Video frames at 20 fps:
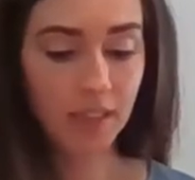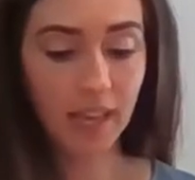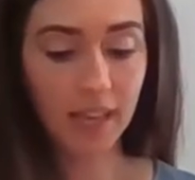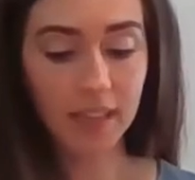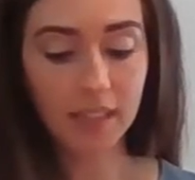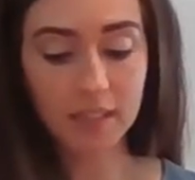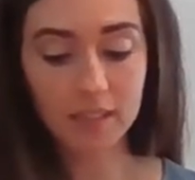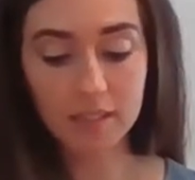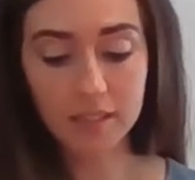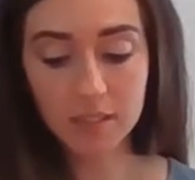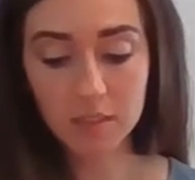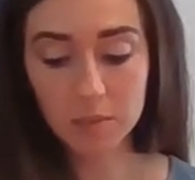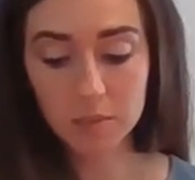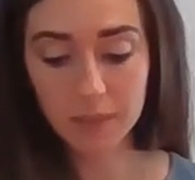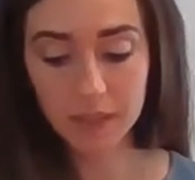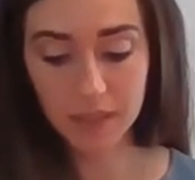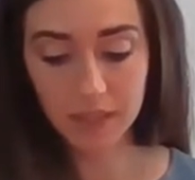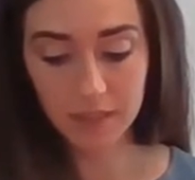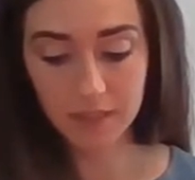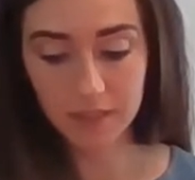add a little
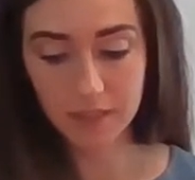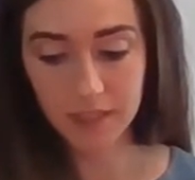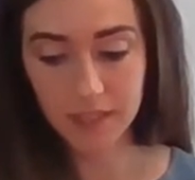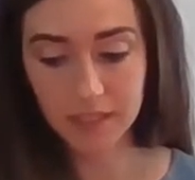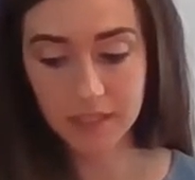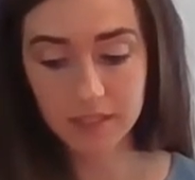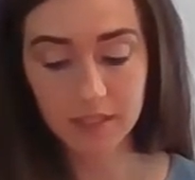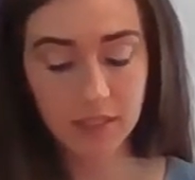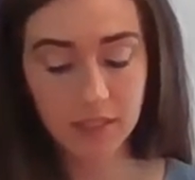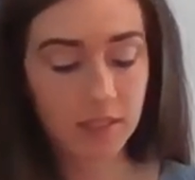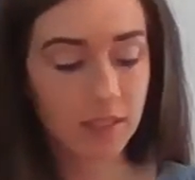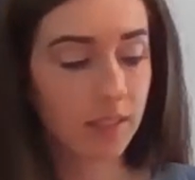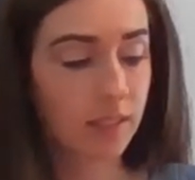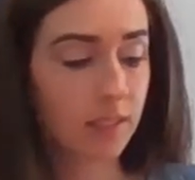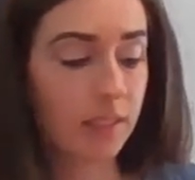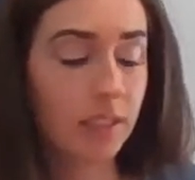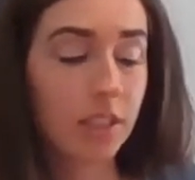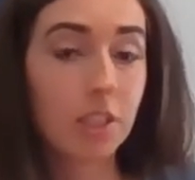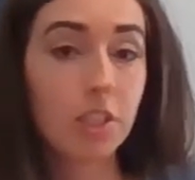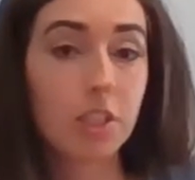bit of this
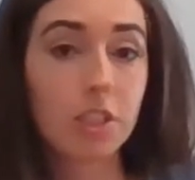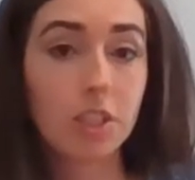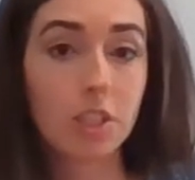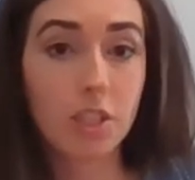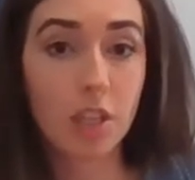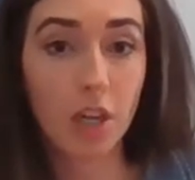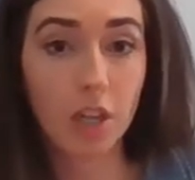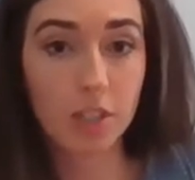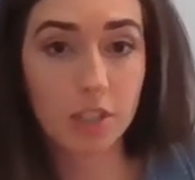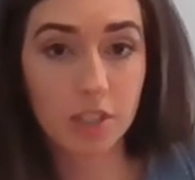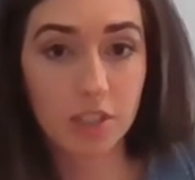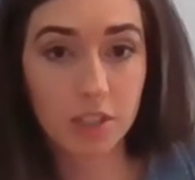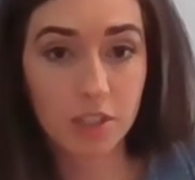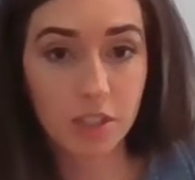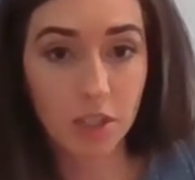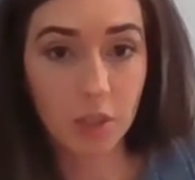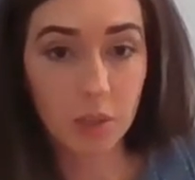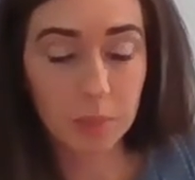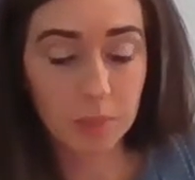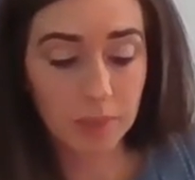dish detergent
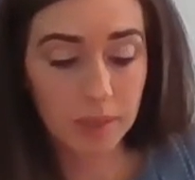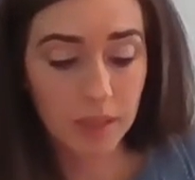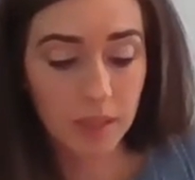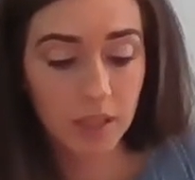soap